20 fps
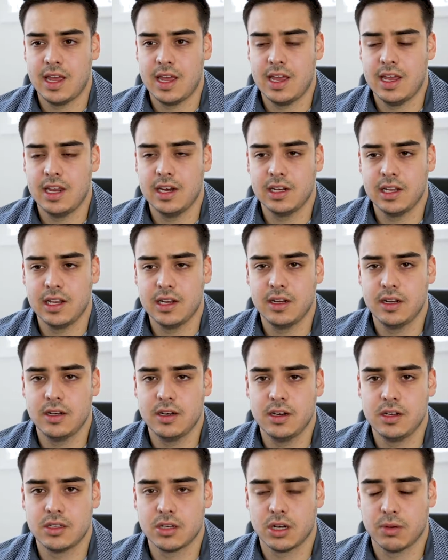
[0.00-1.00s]

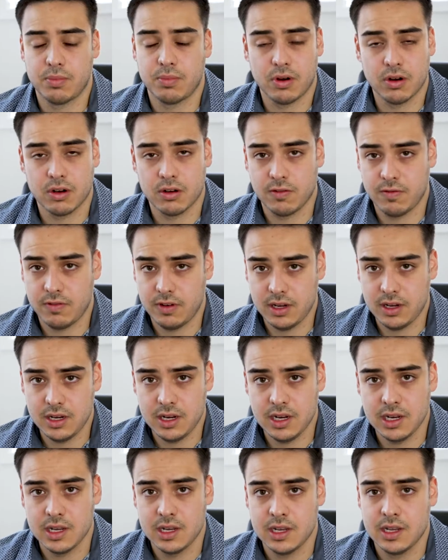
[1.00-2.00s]
hand-lettered
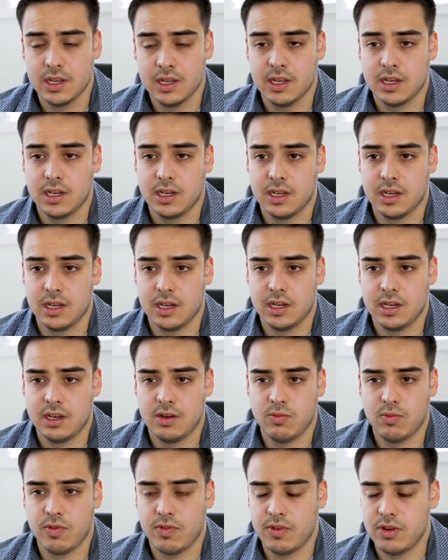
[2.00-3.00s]
typography
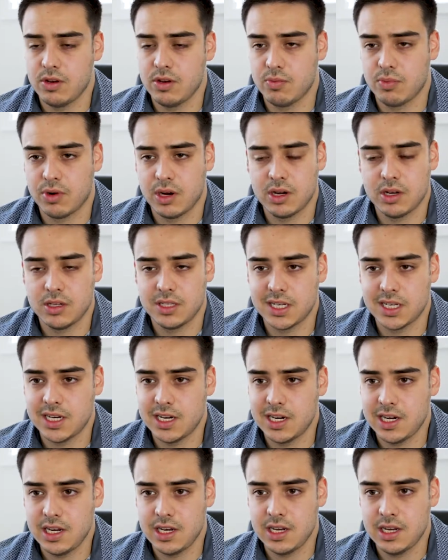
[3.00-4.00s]
within your brand
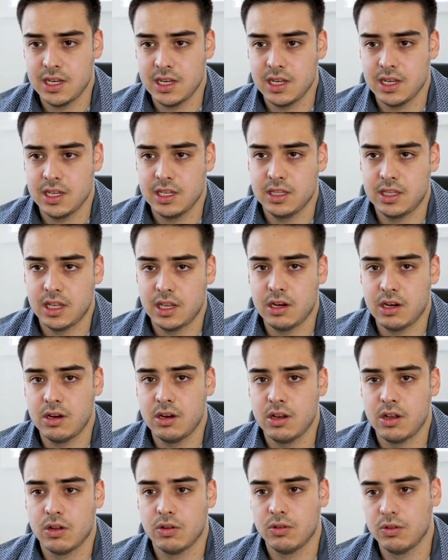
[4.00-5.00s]
identity,
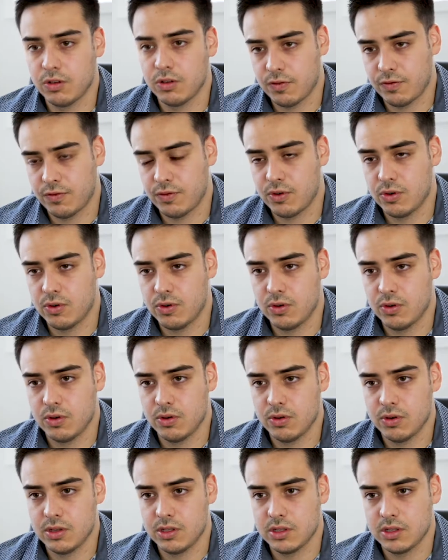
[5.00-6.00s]
then look
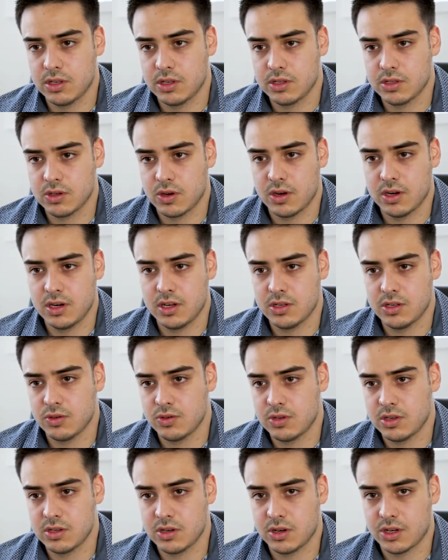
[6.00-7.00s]
for designers or
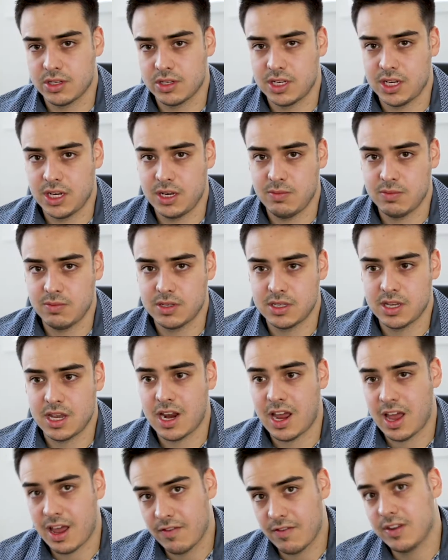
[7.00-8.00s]
design teams
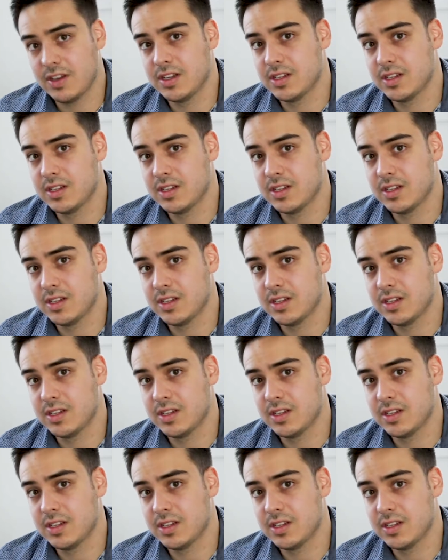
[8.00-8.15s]
that have